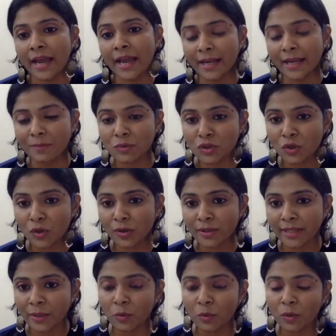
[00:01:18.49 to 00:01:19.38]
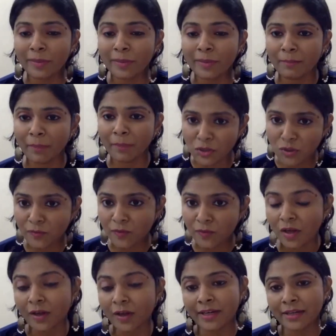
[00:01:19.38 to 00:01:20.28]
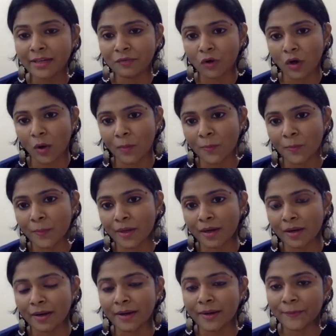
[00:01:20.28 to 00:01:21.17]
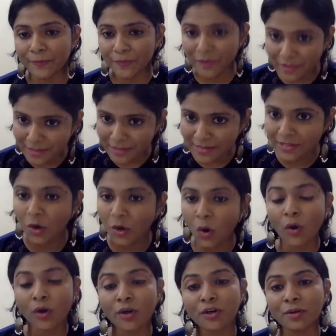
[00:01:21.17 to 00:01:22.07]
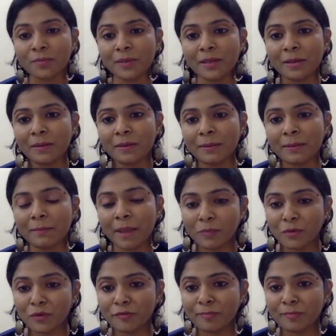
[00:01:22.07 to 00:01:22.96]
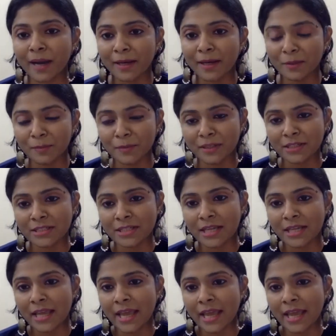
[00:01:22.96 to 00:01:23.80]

And I'm sure there will be much of learning from this honorable member of parliament,